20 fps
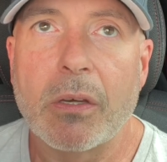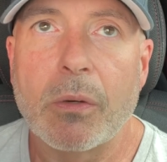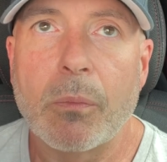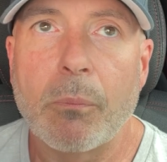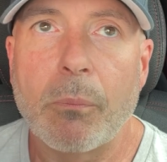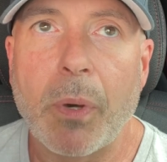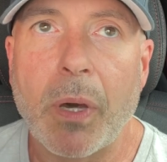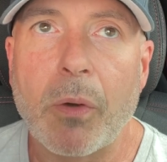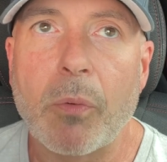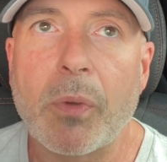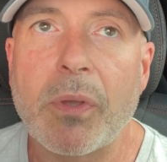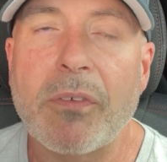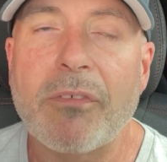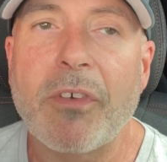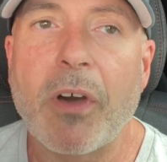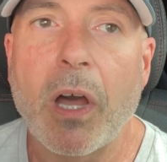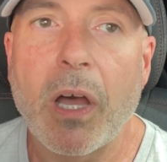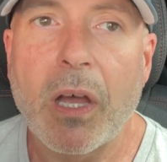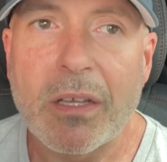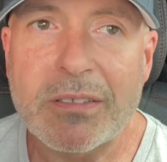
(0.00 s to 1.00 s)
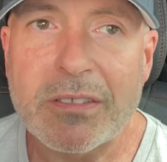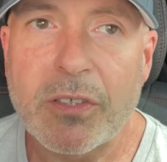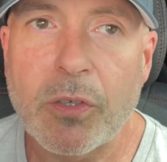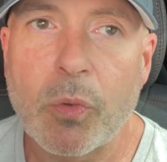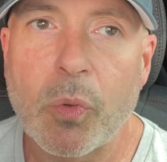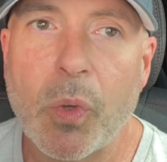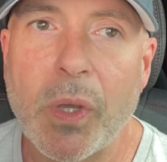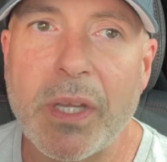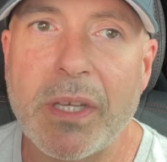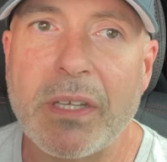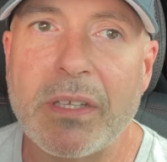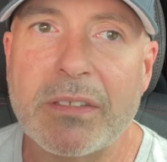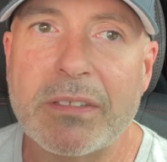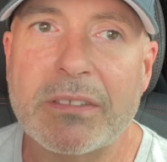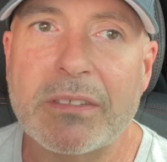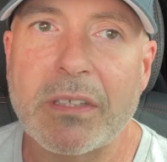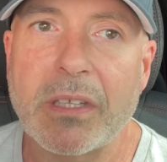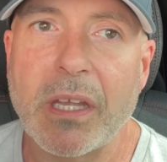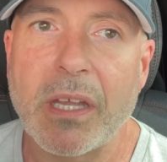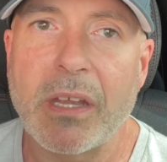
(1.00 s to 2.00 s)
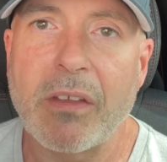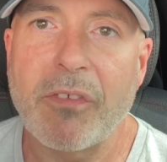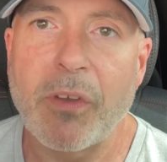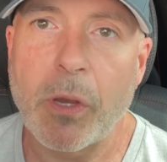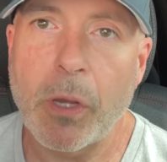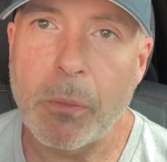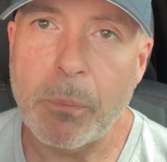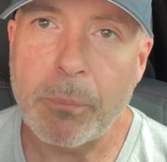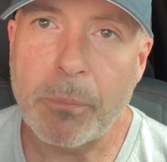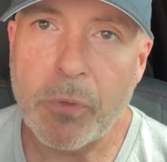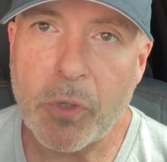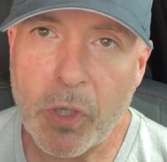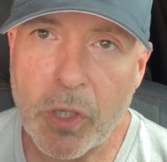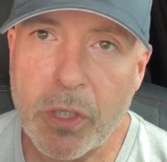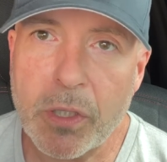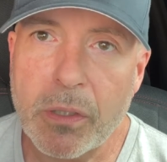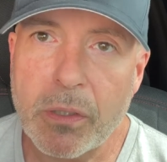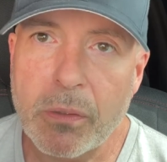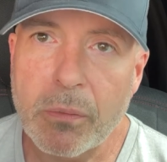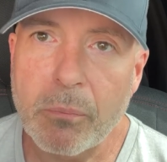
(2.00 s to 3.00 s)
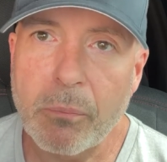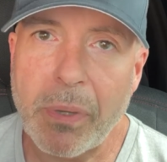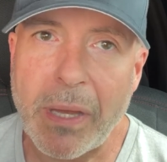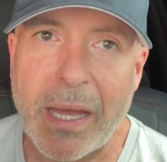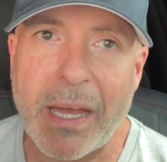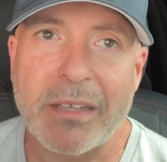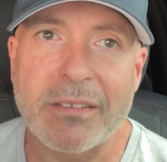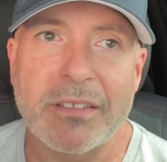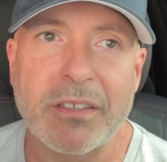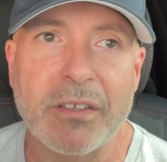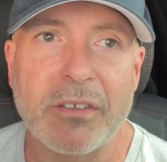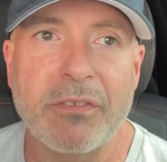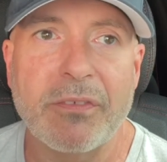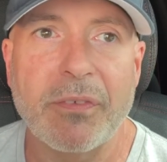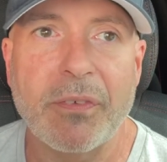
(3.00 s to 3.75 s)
but we've also witnessed a very good positive